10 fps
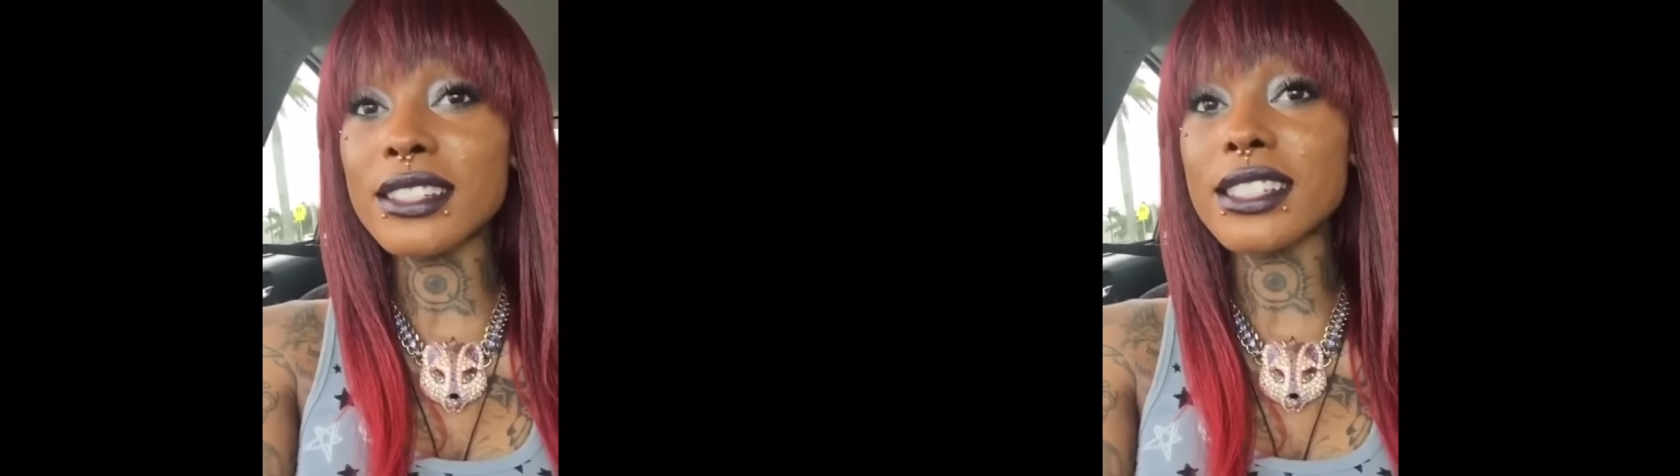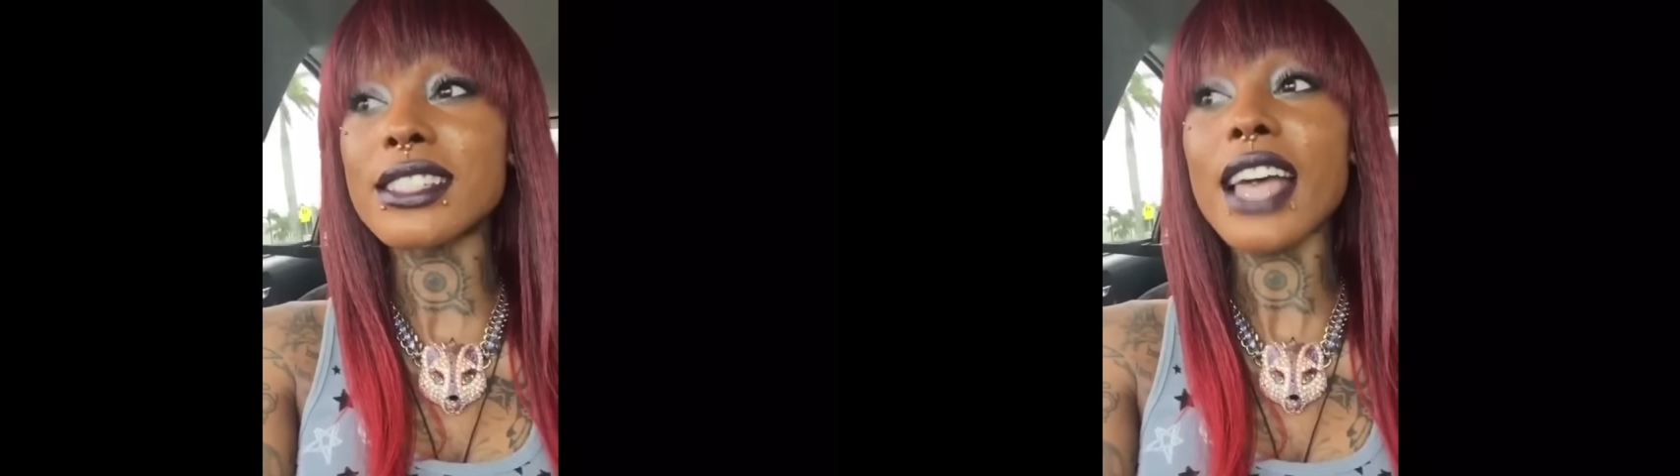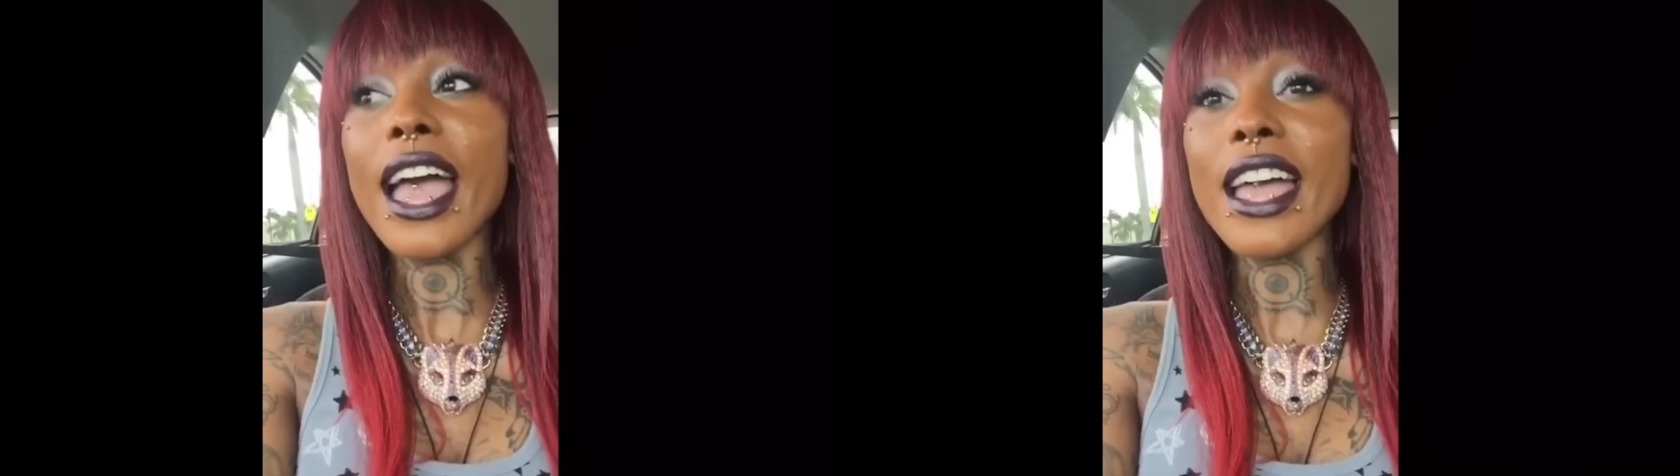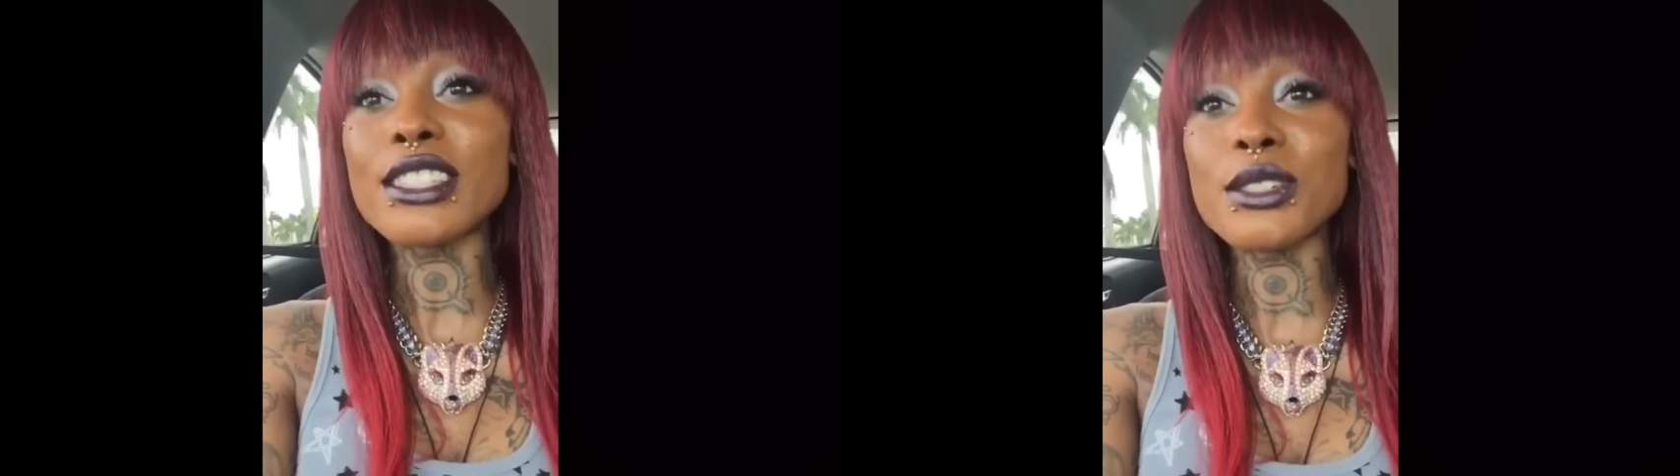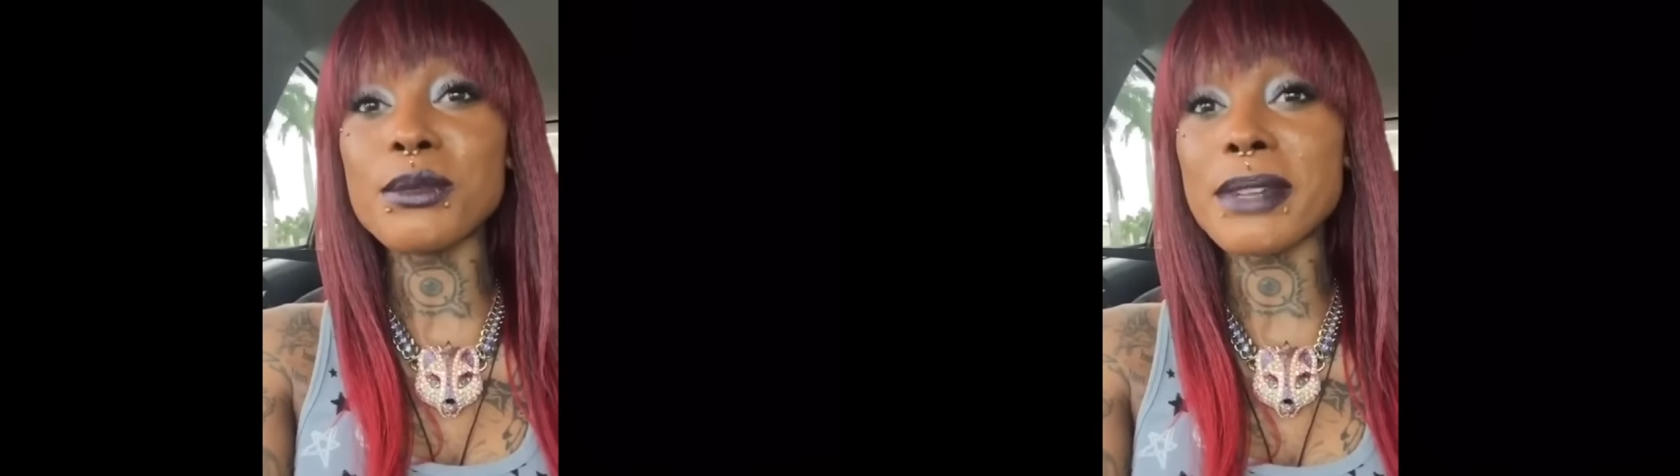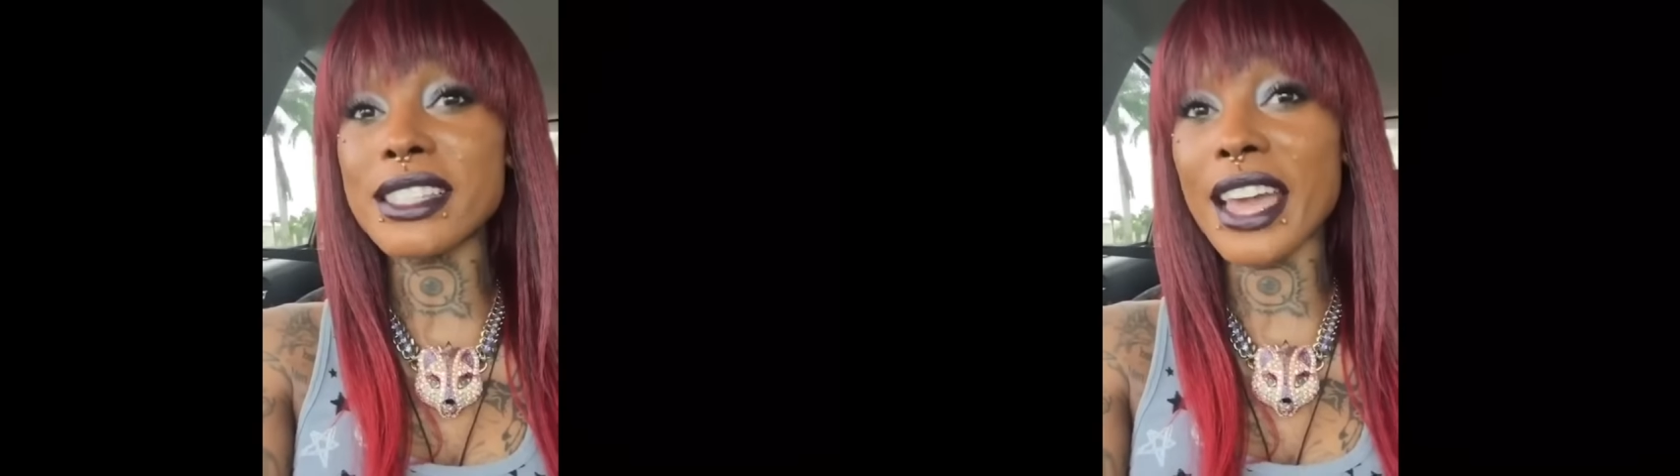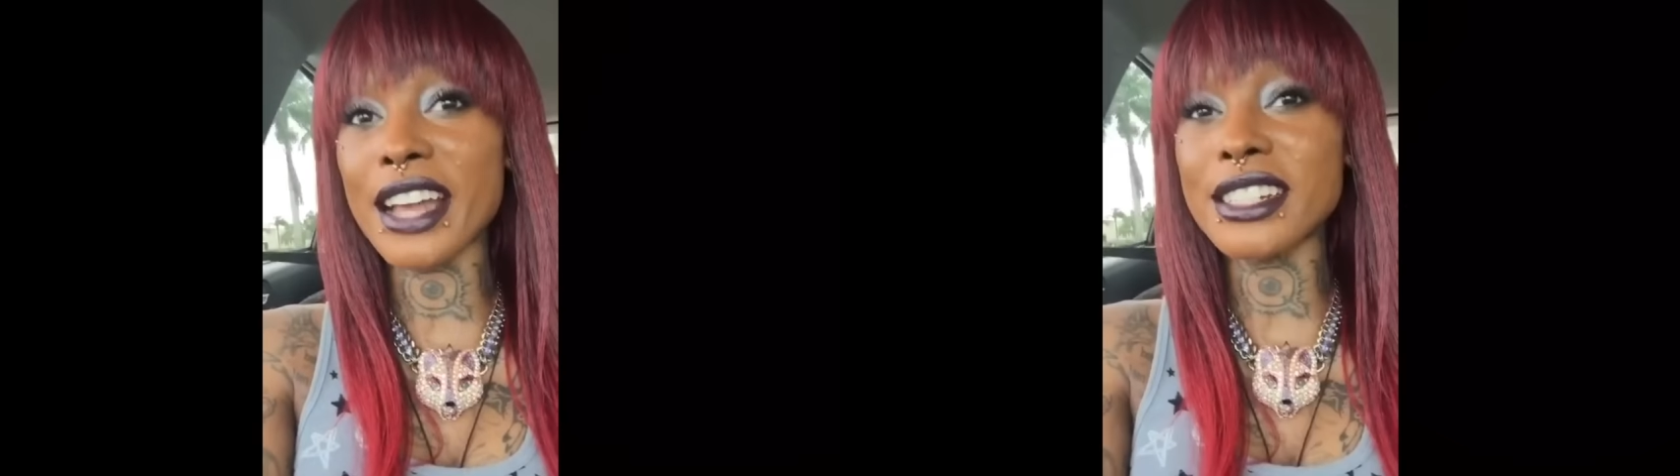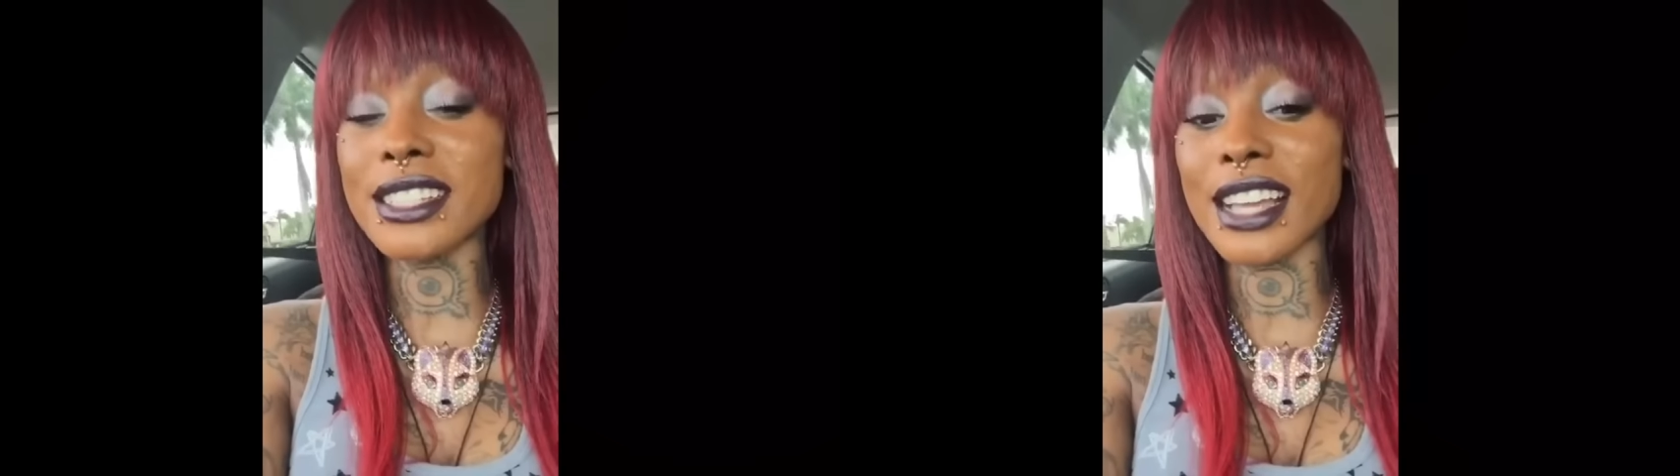Since I had 2 miscarriages,